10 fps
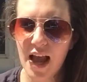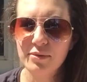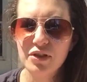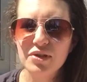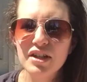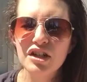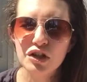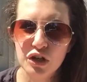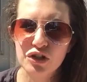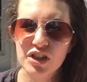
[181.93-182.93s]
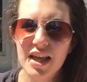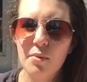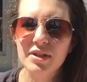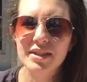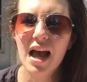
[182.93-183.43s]
I was using a detergent
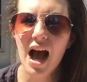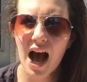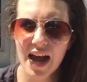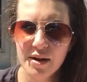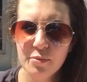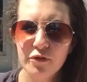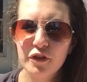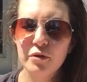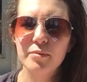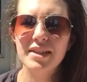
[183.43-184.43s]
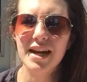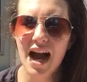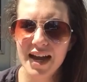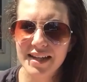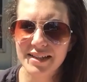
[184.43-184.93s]
that was high in perfumes and
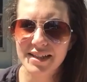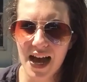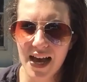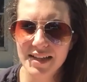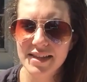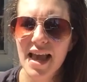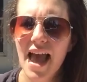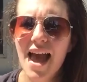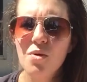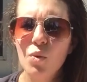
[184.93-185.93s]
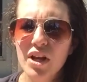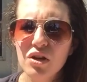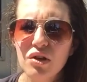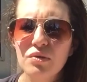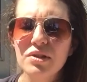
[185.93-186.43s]
high in dyes. And when
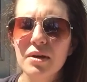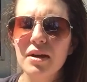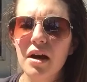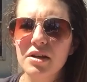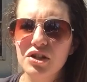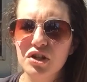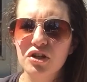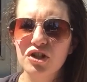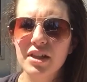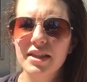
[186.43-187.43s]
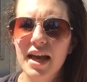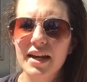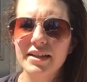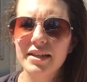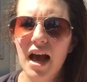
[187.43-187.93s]
you use a detergent
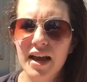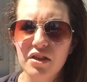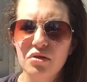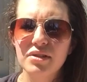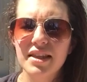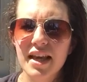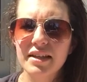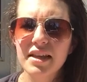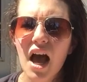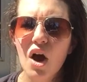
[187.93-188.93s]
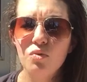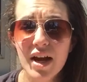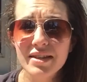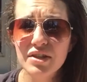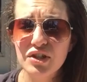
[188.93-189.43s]
that is high in those things, a
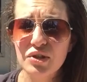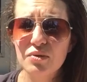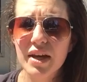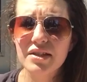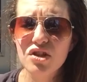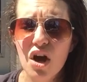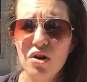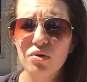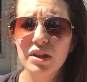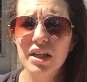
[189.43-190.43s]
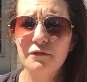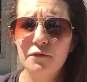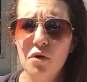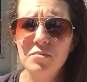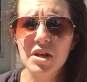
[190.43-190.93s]
residue is not only
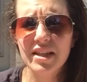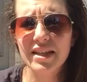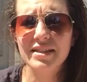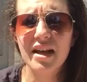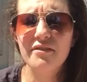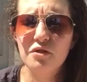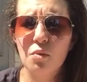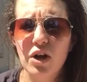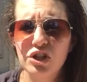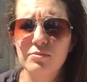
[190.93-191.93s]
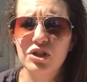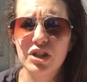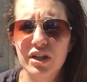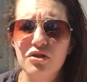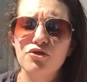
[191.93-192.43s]
formed on the inside of your washing
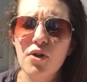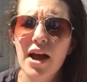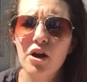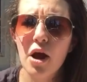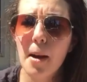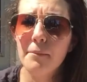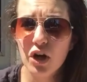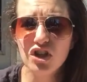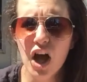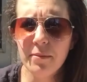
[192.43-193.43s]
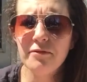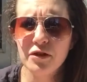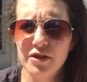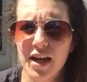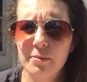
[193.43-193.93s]
machine and your dryer, but on top of
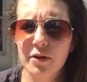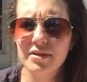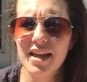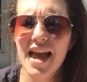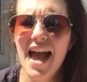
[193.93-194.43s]
your diapers.